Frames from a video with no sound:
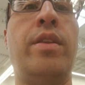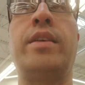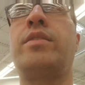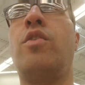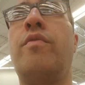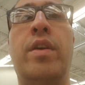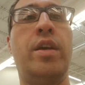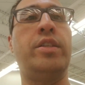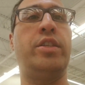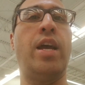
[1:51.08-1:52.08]
let's go over here
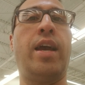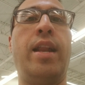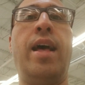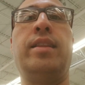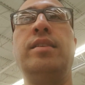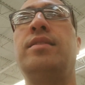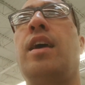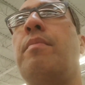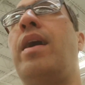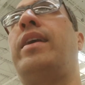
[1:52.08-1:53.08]
and check it out. Looks like my